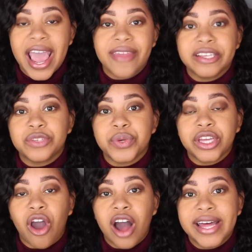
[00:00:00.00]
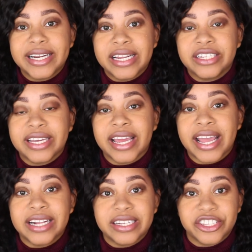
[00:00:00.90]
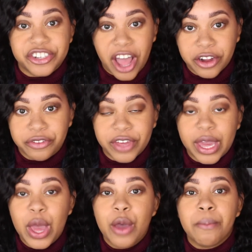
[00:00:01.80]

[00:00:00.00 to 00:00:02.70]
and this is really all I needed to get into sonography.